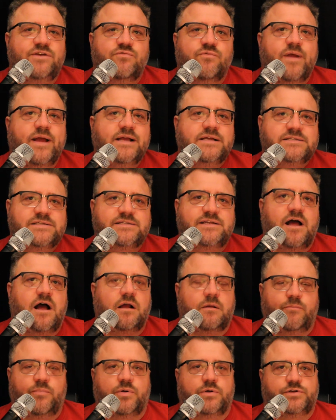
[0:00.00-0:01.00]
direct
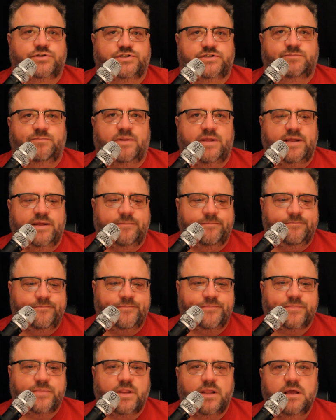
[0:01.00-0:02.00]
stock purchase plan.
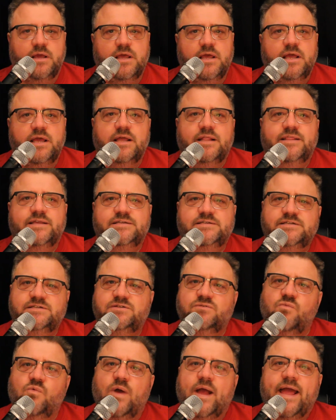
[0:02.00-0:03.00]
This
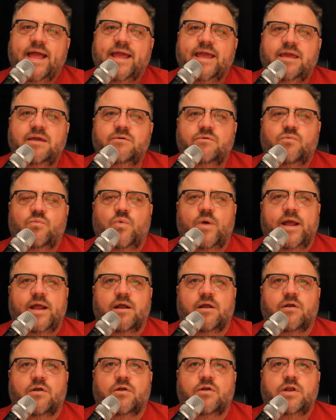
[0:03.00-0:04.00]
is a way
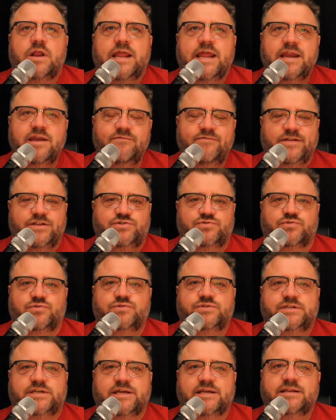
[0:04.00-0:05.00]
where
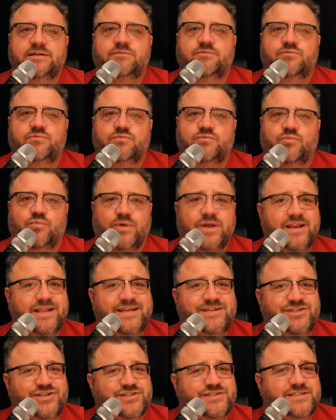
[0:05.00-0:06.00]
individuals can
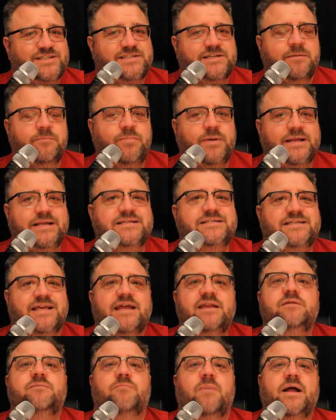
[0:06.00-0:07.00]
really just simply
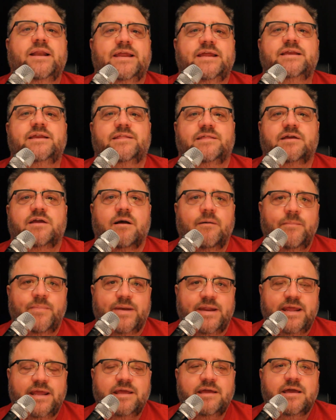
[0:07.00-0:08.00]
send money to the
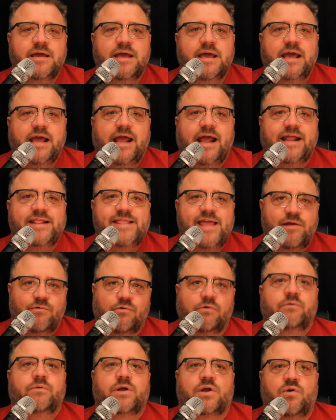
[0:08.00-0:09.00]
company, and they
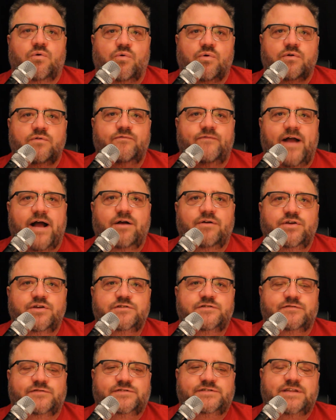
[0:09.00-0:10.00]
will record
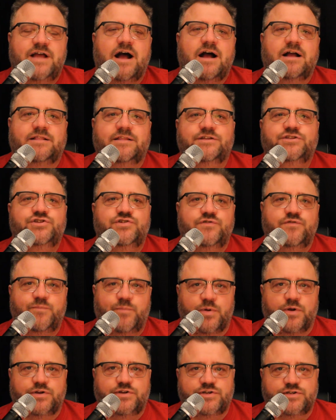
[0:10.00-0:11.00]
values of stock that
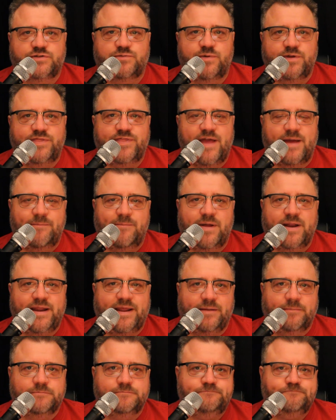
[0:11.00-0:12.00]
you've purchased with that money.